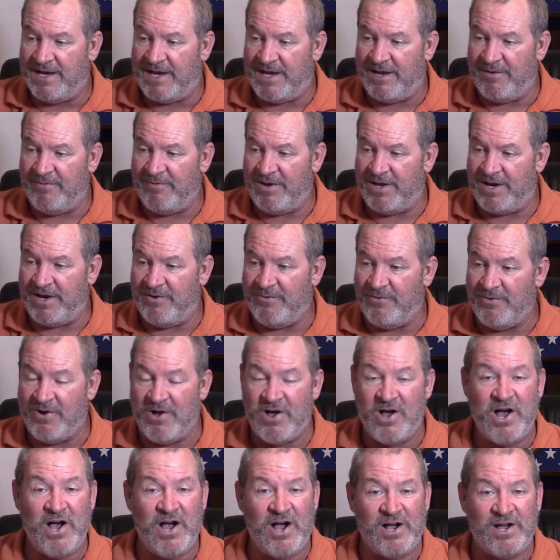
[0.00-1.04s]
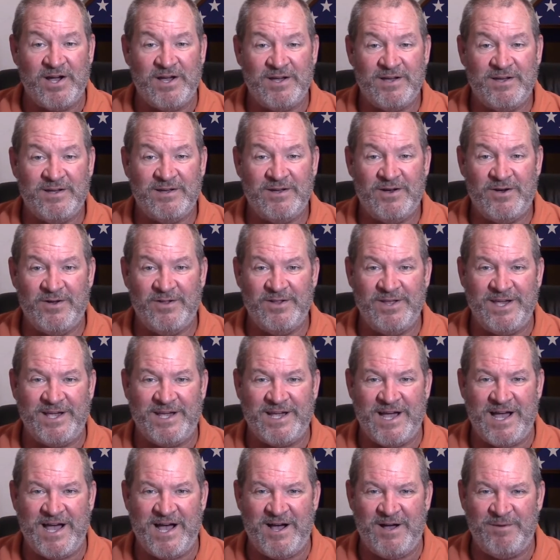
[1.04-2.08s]
I read it wrong. Holy
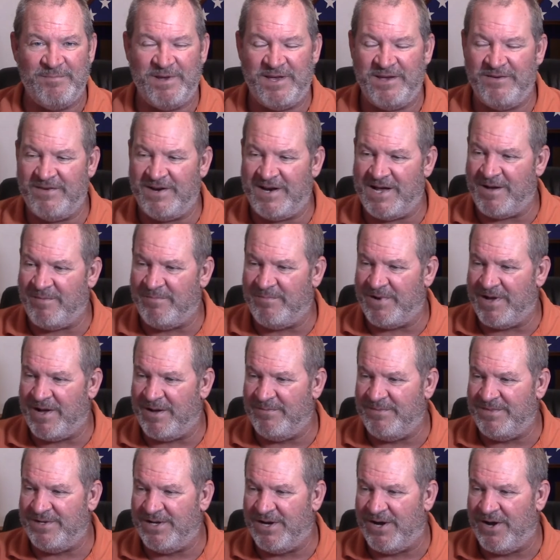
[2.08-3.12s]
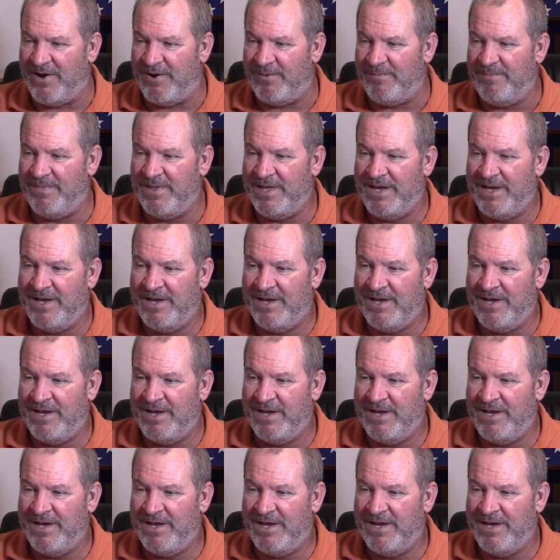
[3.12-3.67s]
cow, I'm giving out bum dope.